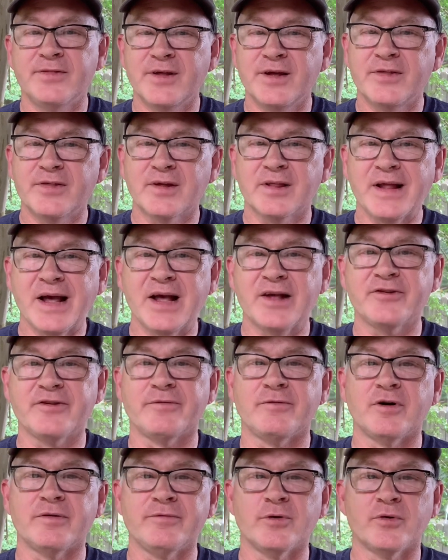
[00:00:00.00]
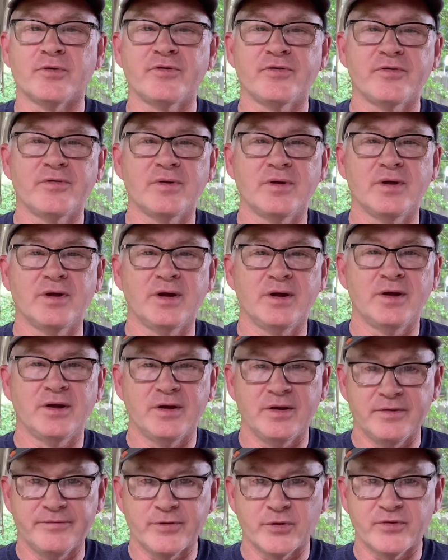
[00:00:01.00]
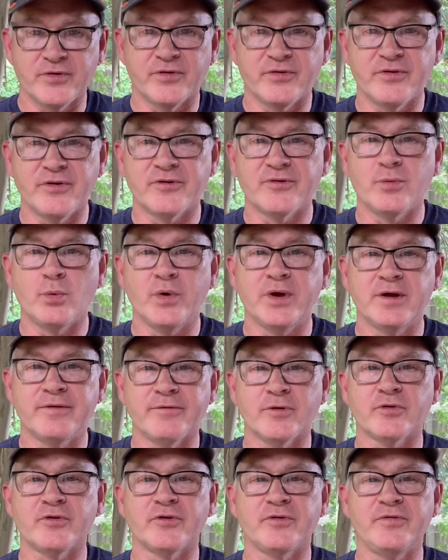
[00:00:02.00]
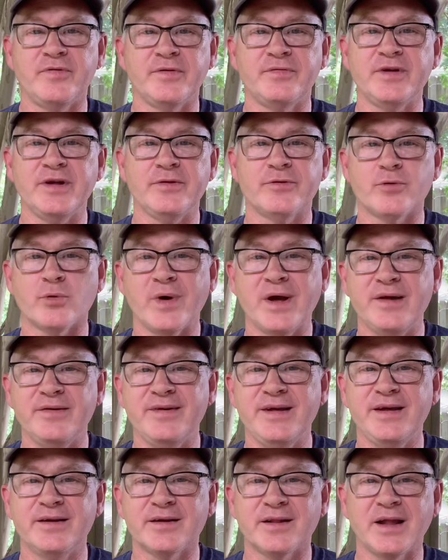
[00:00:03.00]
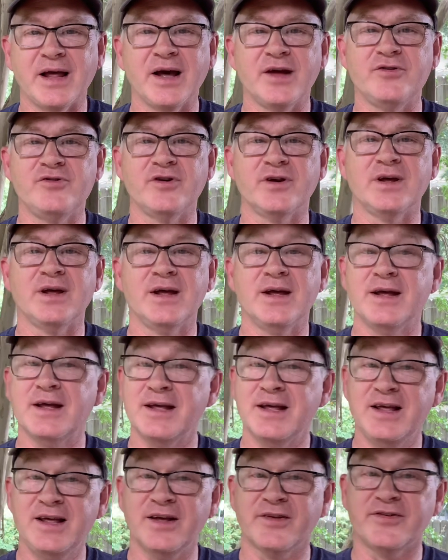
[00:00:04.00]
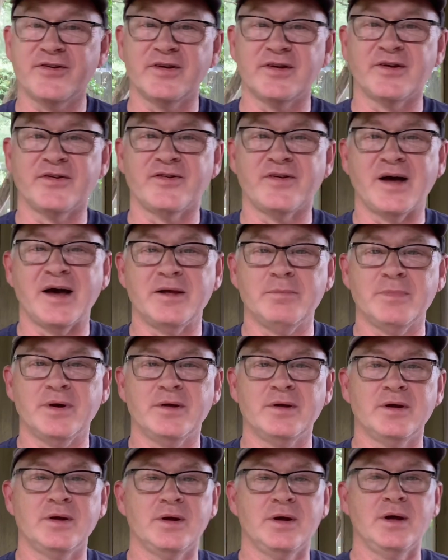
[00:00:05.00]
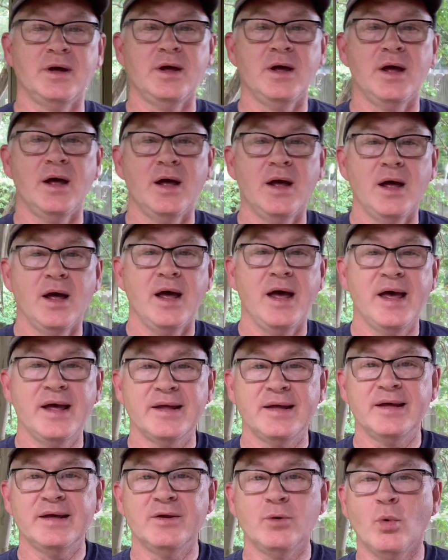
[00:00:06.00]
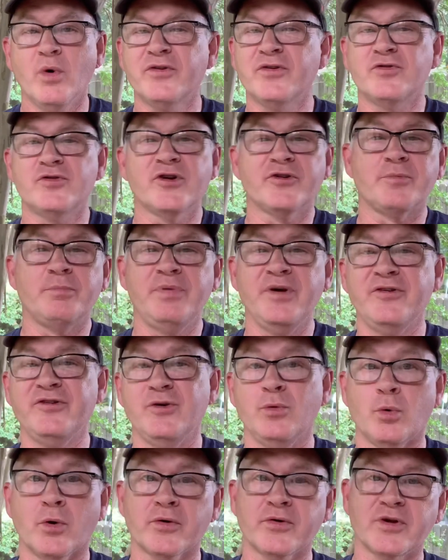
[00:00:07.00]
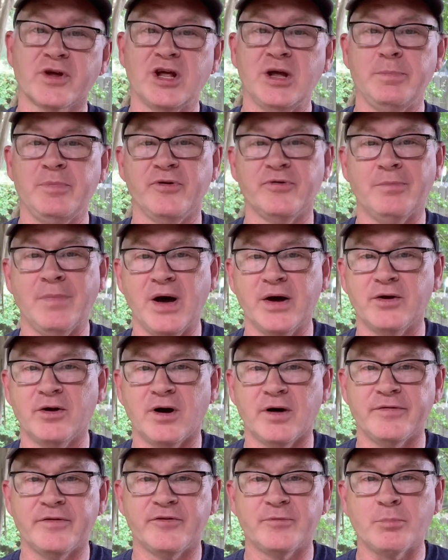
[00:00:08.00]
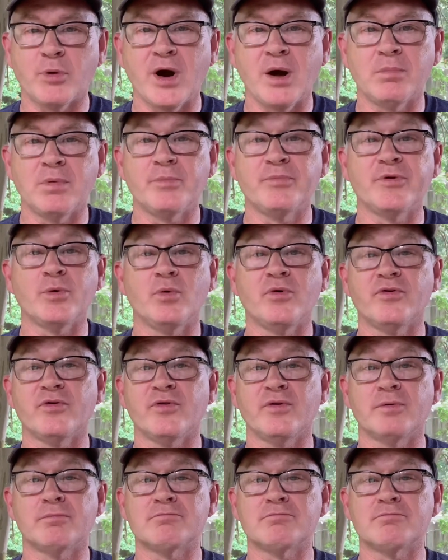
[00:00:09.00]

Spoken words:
In the last of our verses this week, verses 15 through 18, Elijah gets an assignment. And it wasn't just busy work to keep his mind off his problems. It was